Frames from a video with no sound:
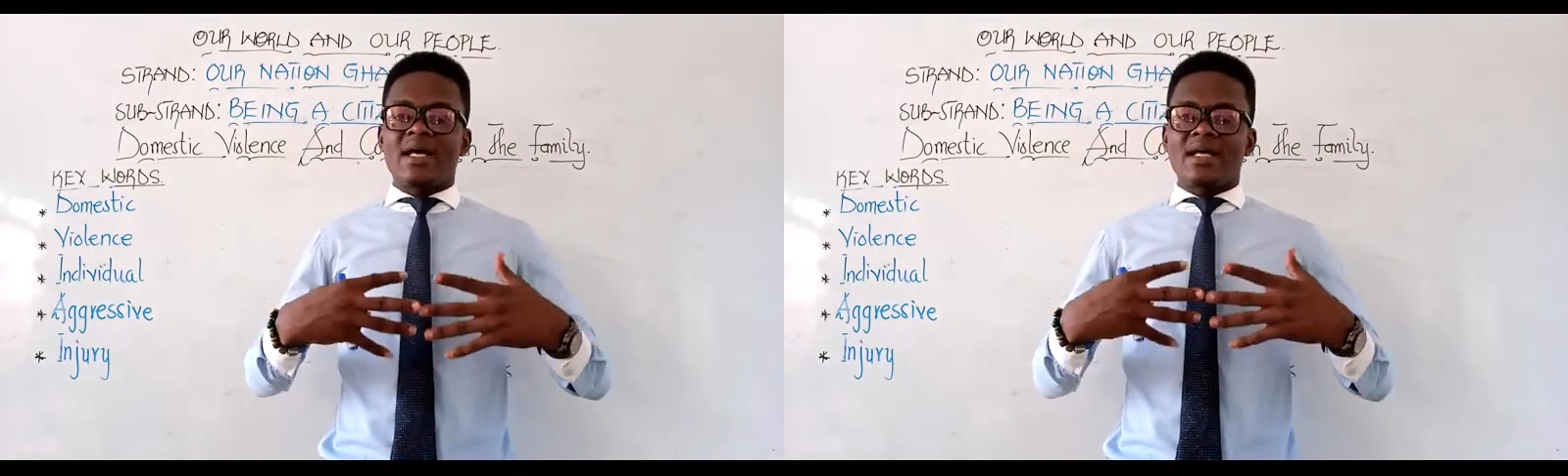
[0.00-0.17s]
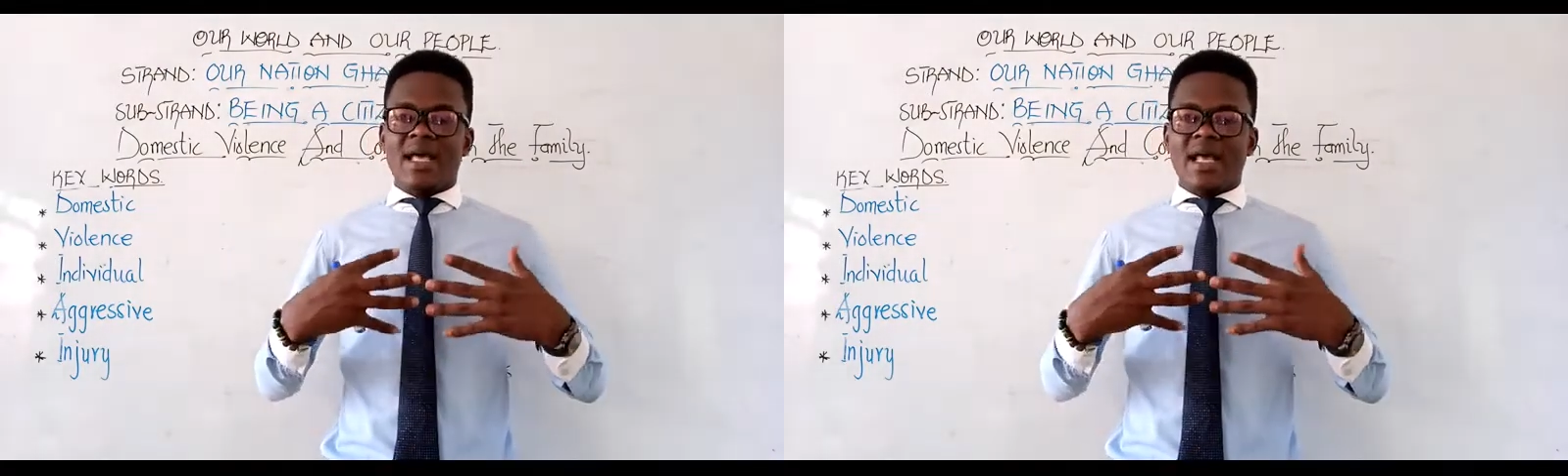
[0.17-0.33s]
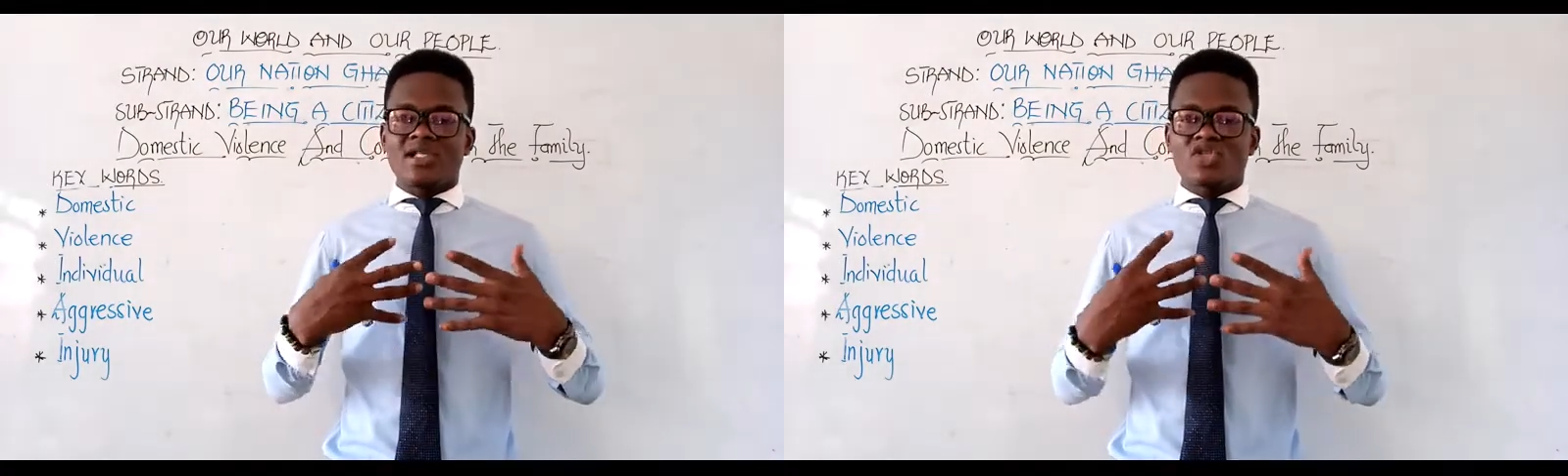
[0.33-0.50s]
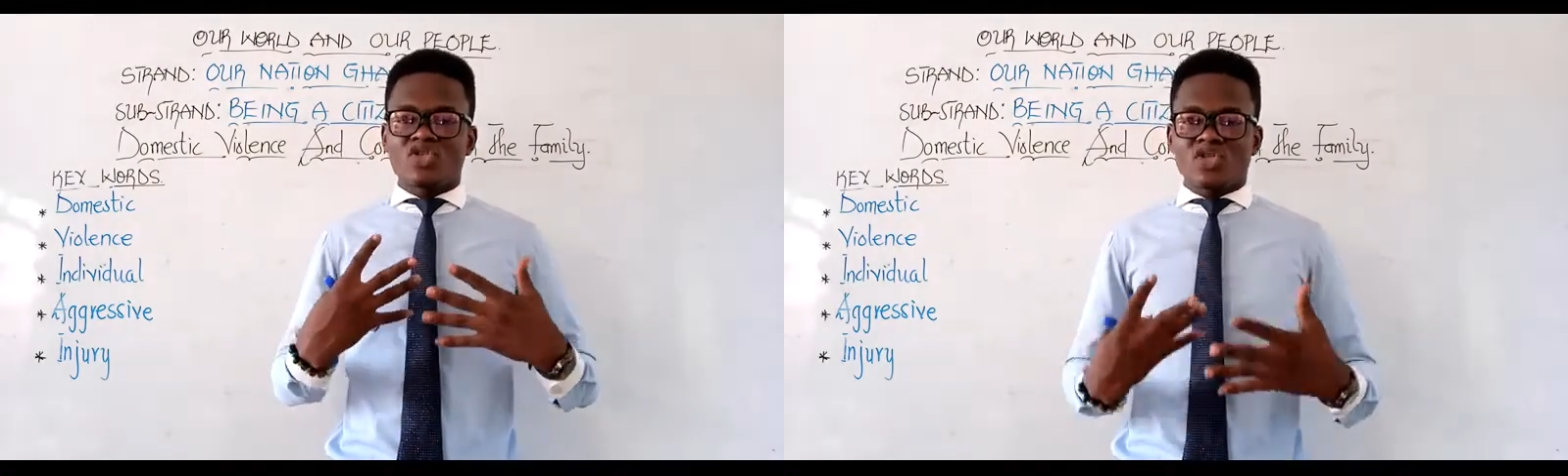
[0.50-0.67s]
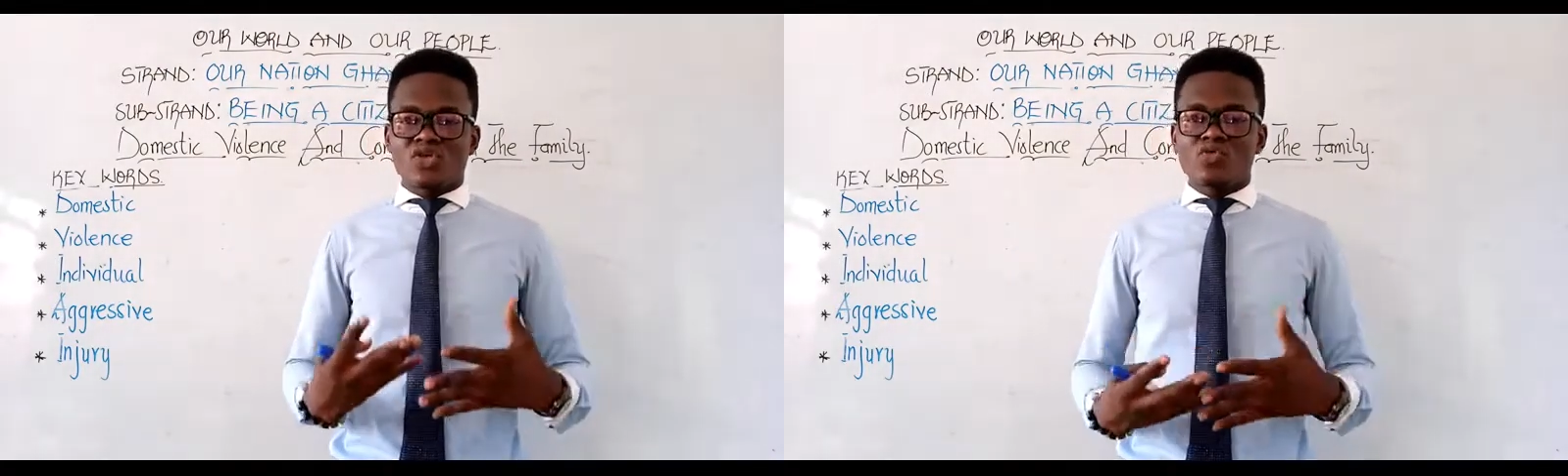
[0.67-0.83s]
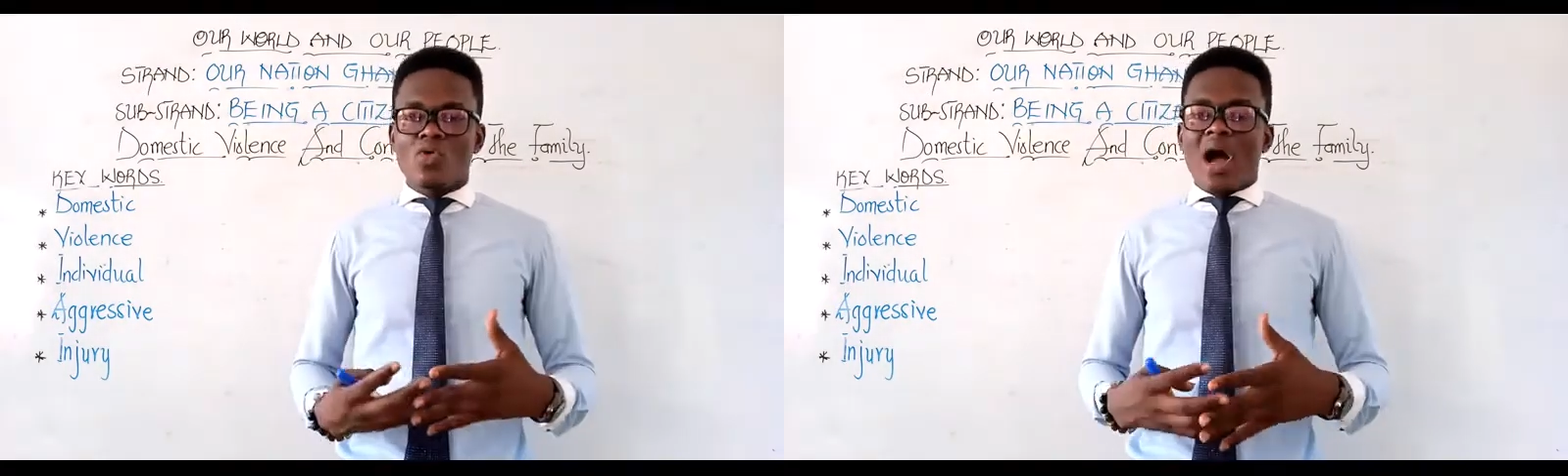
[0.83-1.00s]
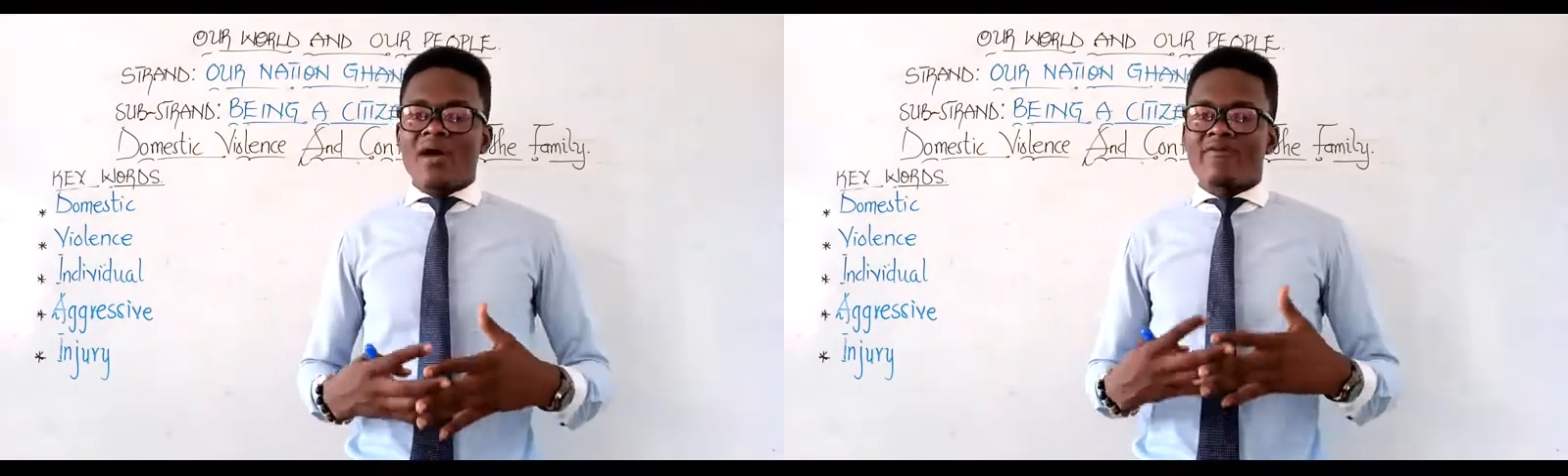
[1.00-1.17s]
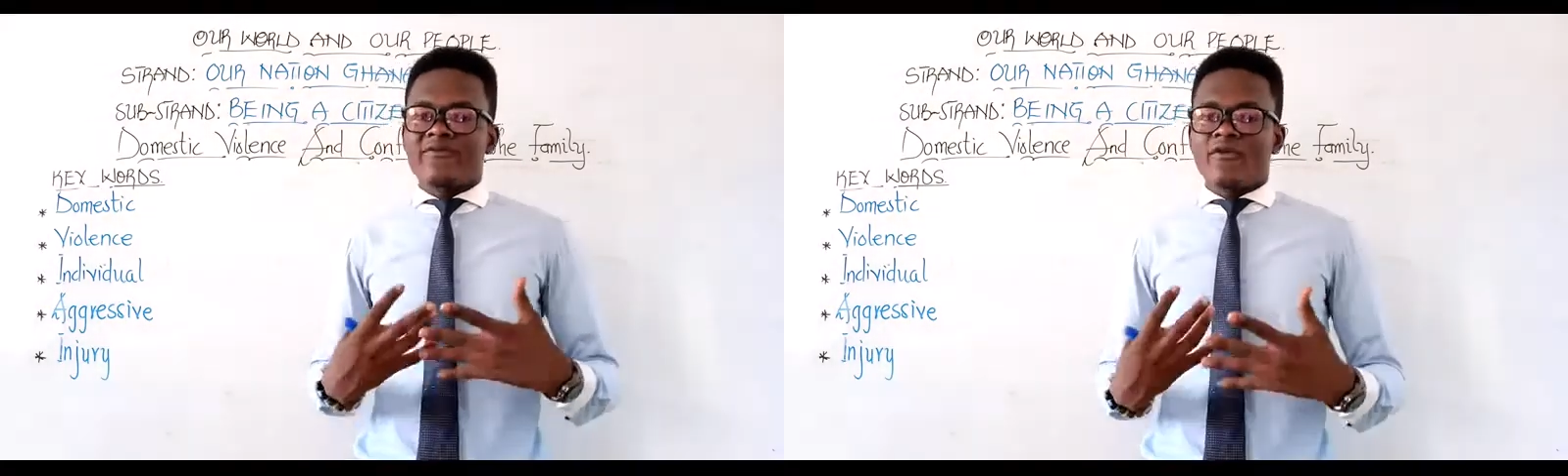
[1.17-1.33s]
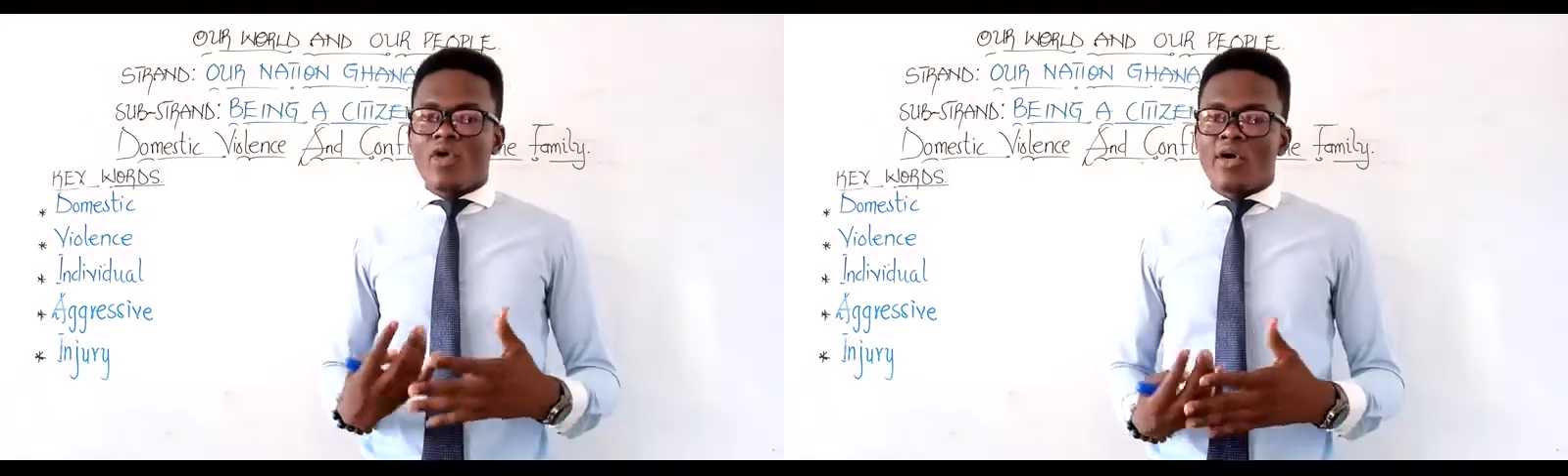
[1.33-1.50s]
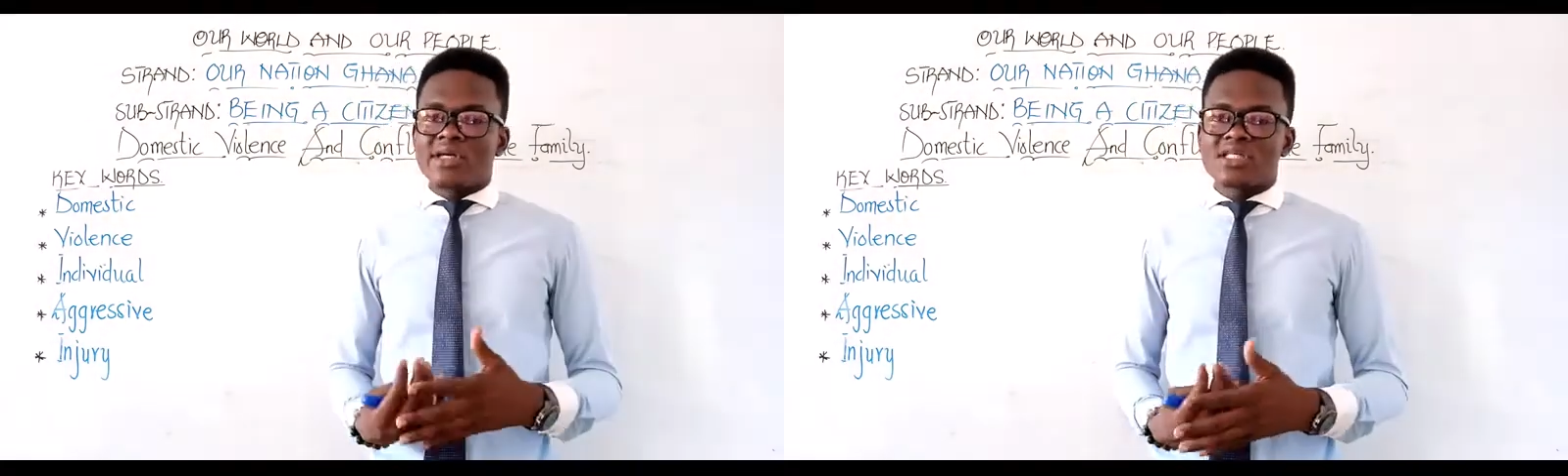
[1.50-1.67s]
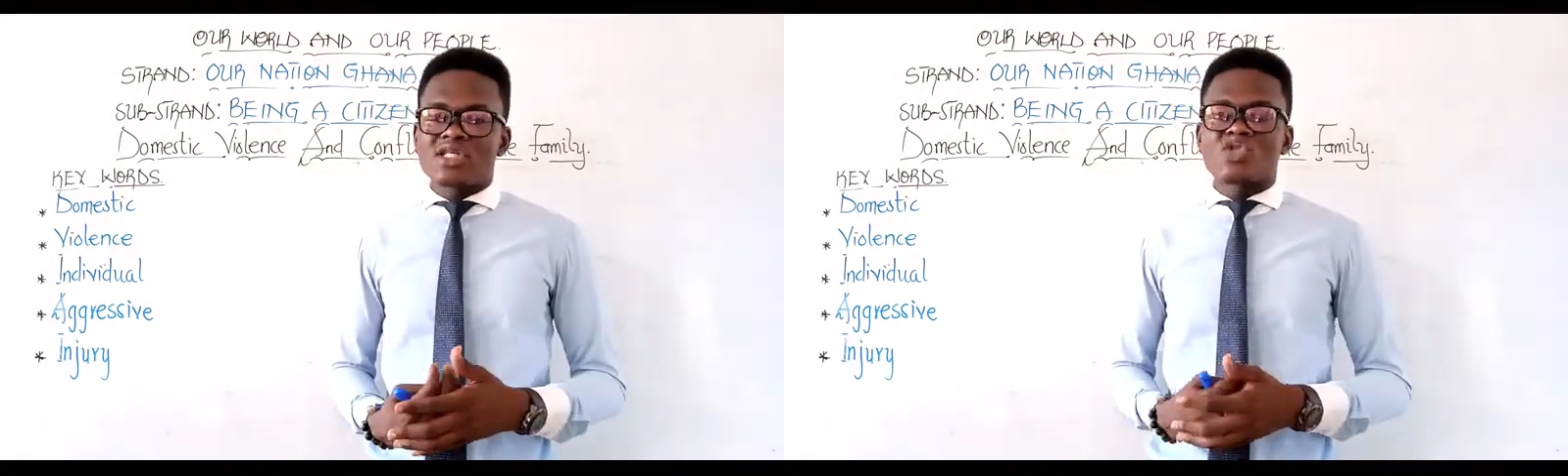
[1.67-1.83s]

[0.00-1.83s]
eschew or avoid